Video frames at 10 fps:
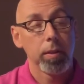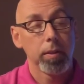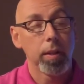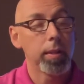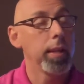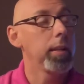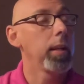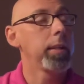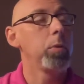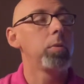to think
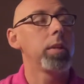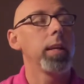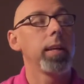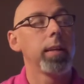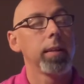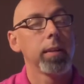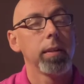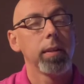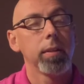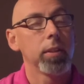like you think,
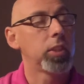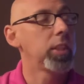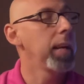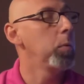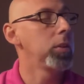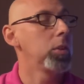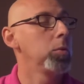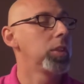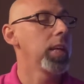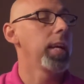to say what you
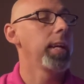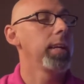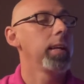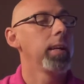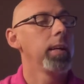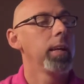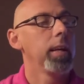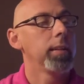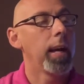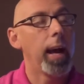say,
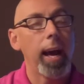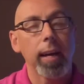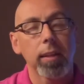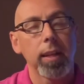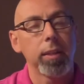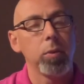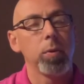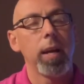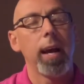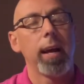to act like you
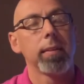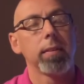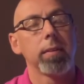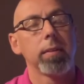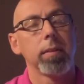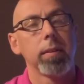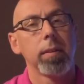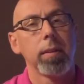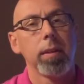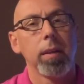would act,
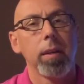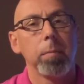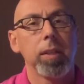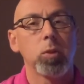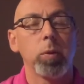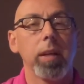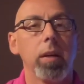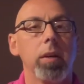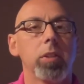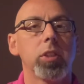because we
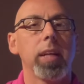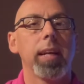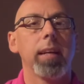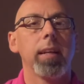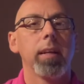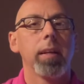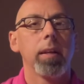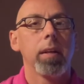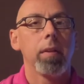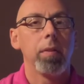understand
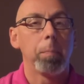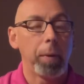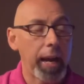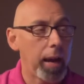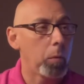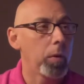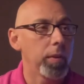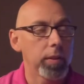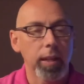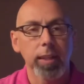the power
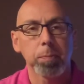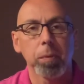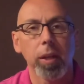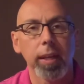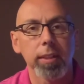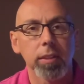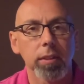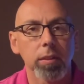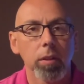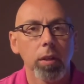that takes
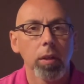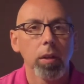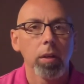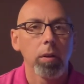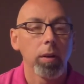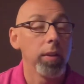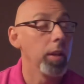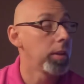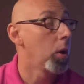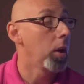place in the
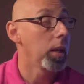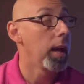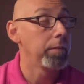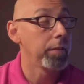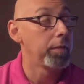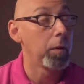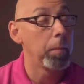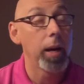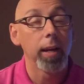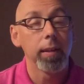thought life of our
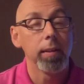mind.